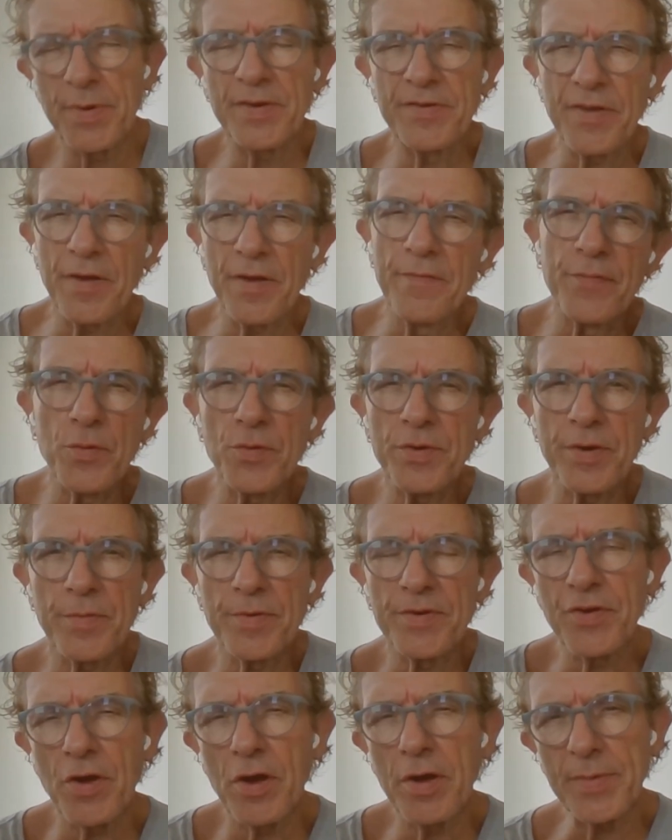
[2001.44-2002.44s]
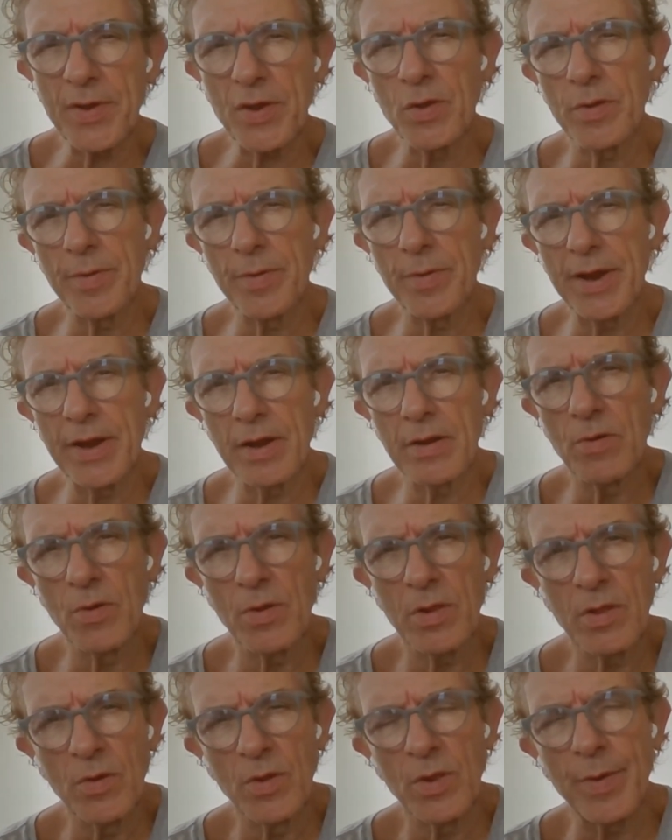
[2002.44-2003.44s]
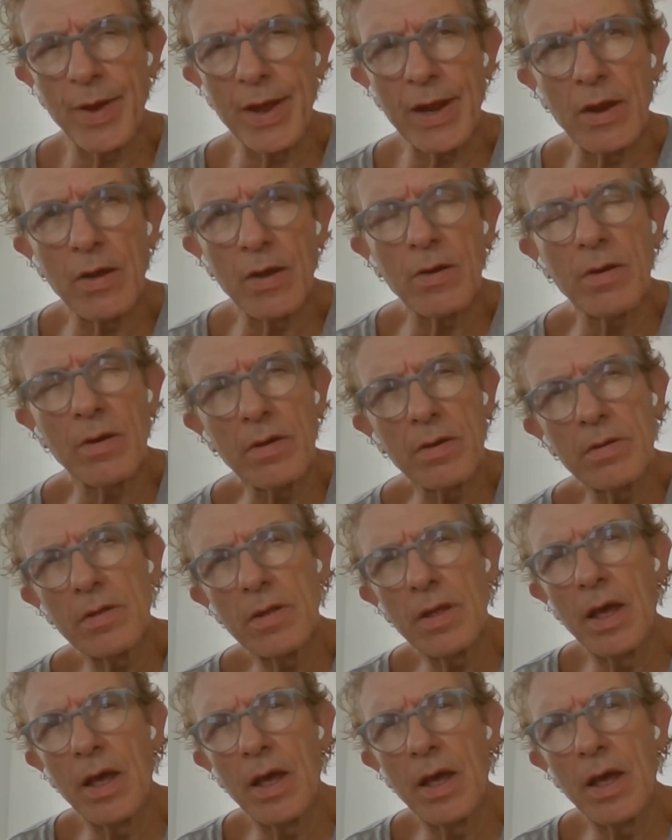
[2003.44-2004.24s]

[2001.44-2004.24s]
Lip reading: so fortunate with timing all the way along.